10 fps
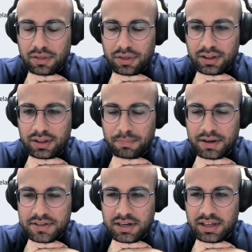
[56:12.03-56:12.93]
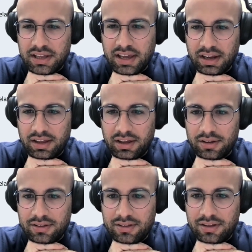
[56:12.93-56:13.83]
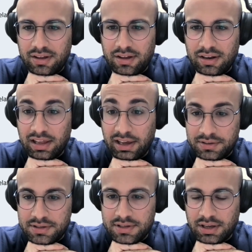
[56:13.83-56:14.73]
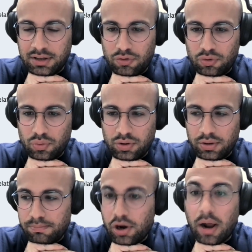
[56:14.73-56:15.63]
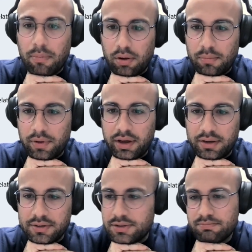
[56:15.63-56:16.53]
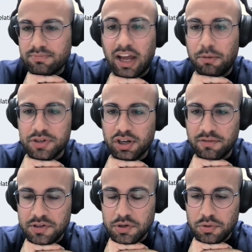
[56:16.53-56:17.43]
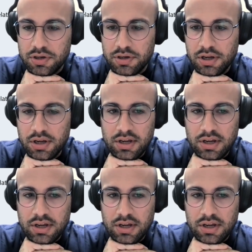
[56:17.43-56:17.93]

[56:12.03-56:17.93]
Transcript: I think that basically getting the lens into the problem is 90% of the solution.